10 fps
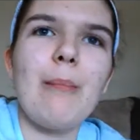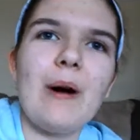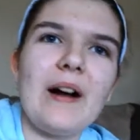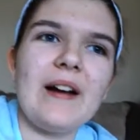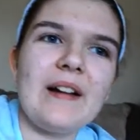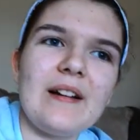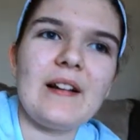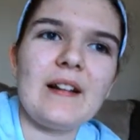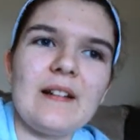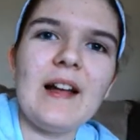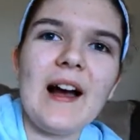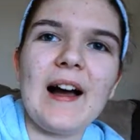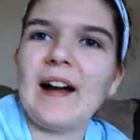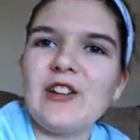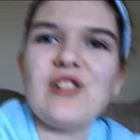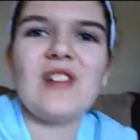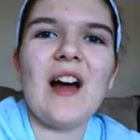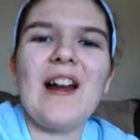But yeah, I just,